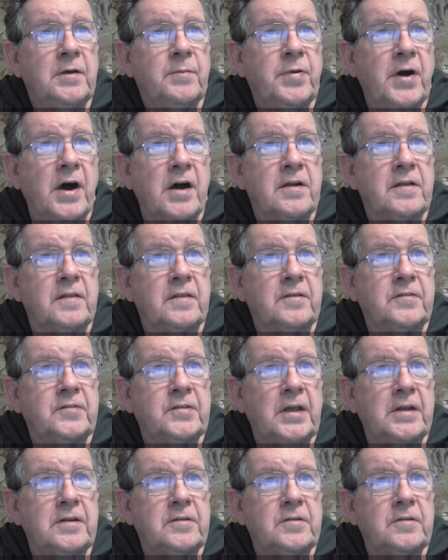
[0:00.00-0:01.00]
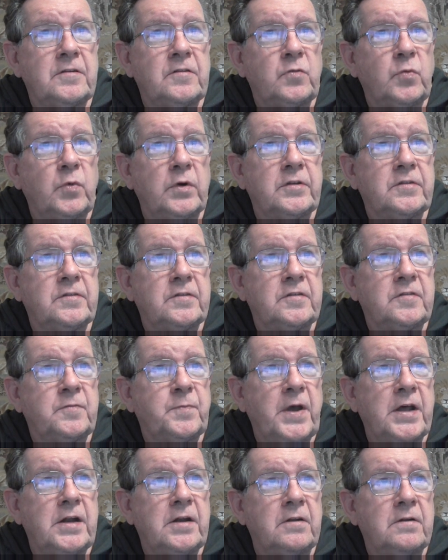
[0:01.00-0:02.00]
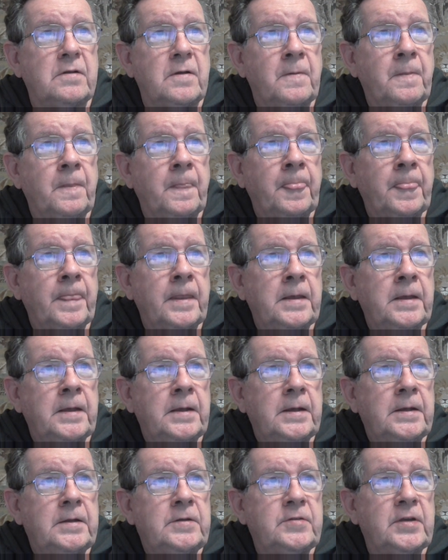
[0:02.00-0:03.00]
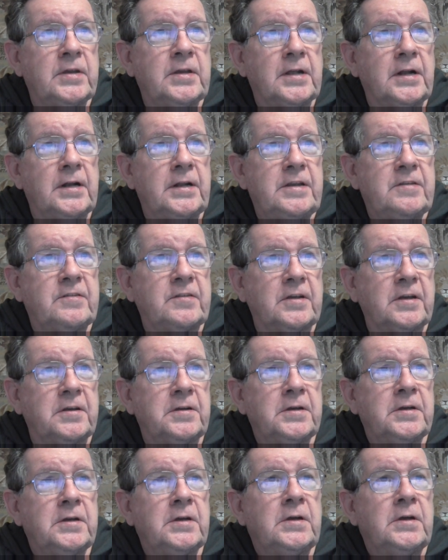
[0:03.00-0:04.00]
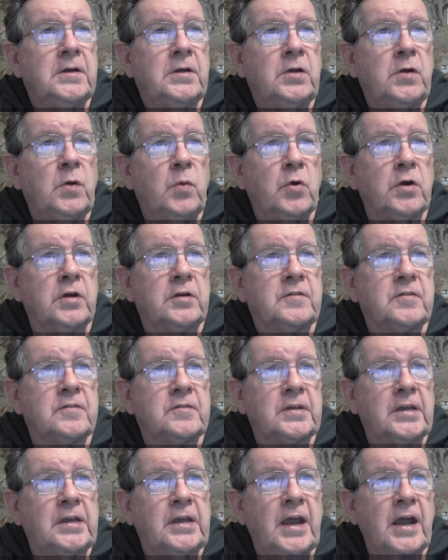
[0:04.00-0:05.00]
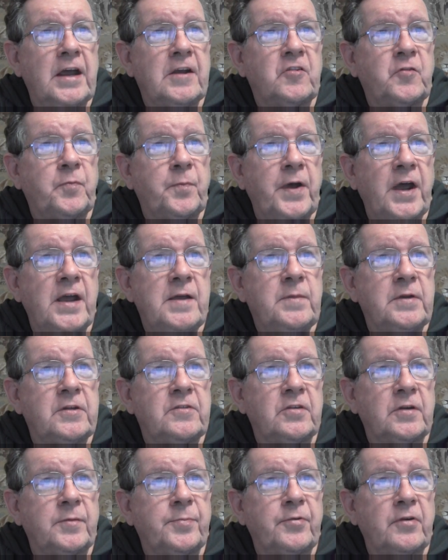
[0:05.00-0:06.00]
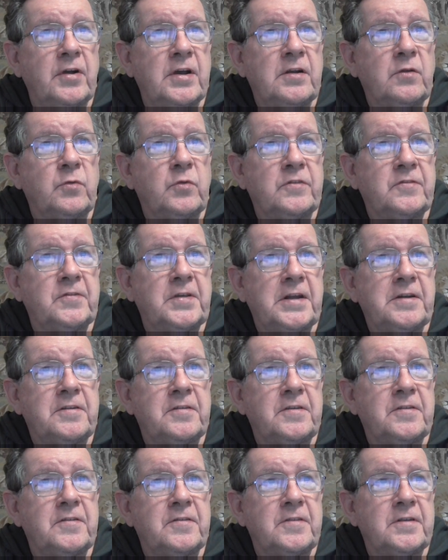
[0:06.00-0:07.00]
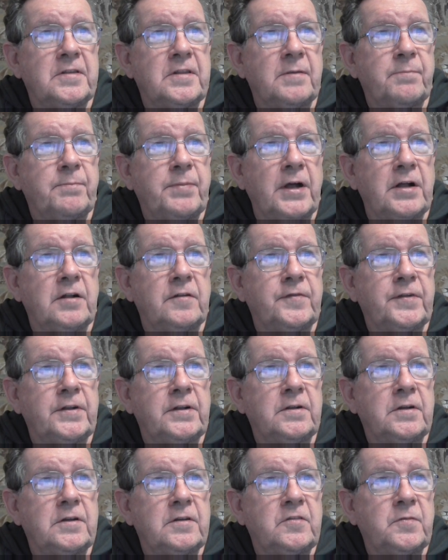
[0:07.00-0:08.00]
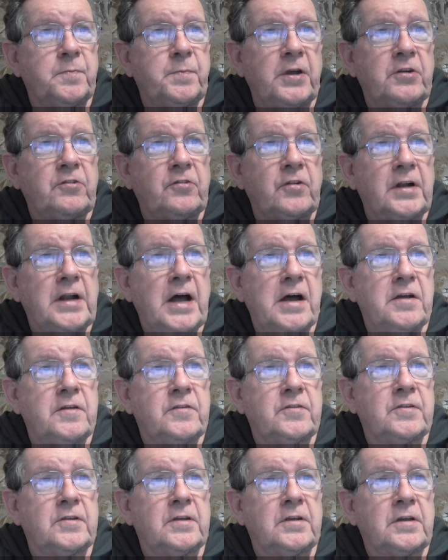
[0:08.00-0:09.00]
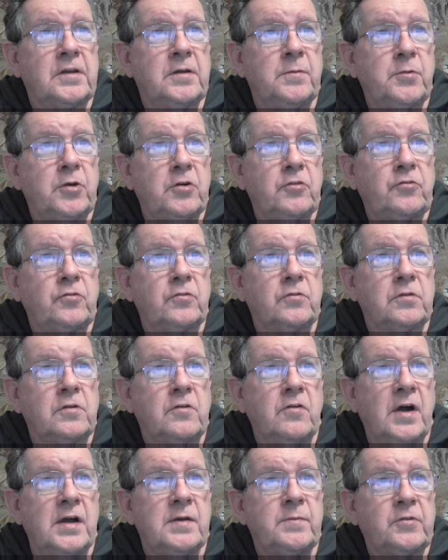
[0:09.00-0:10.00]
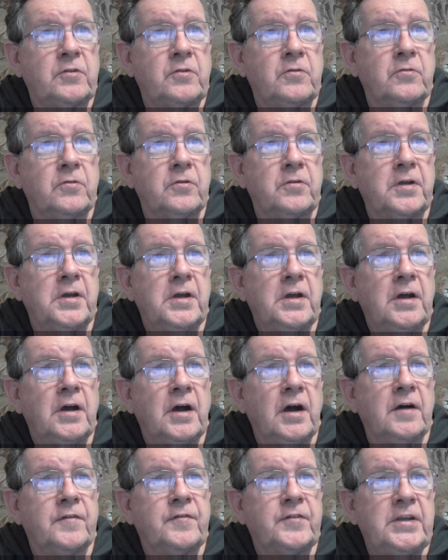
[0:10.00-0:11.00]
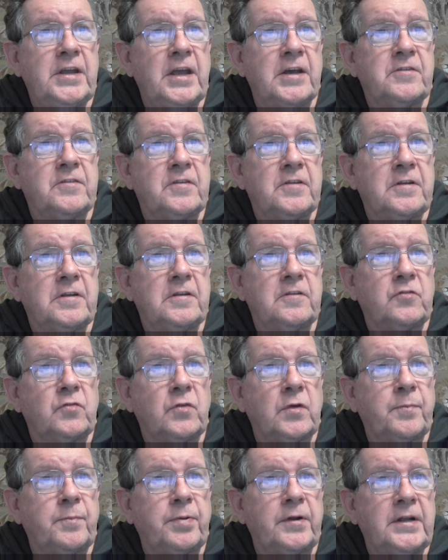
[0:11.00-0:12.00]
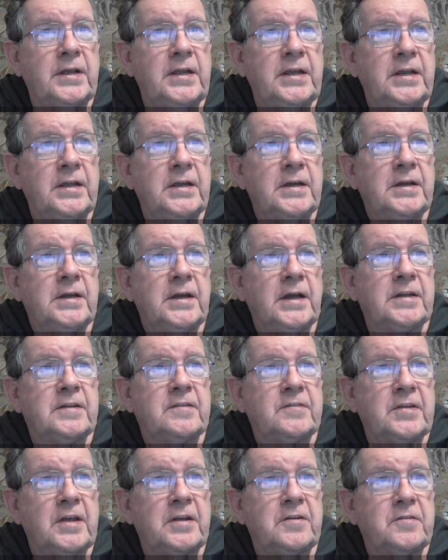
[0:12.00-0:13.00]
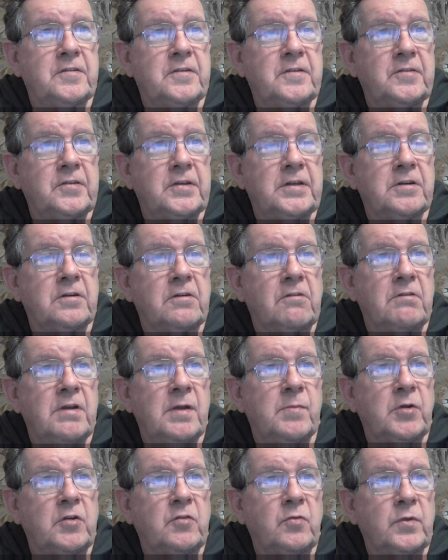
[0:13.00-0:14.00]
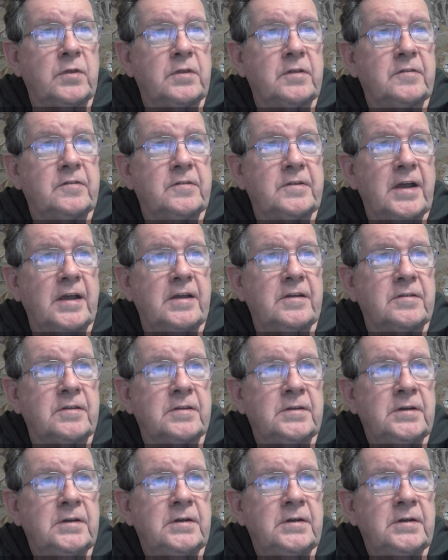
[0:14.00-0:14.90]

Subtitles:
Part of the sentence was suspended. Jingalisa, who worked as a cash payments operator, was sentenced in the Belleville Specialized Commercial Crimes Court after he entered into a plea and sentencing agreement with the state.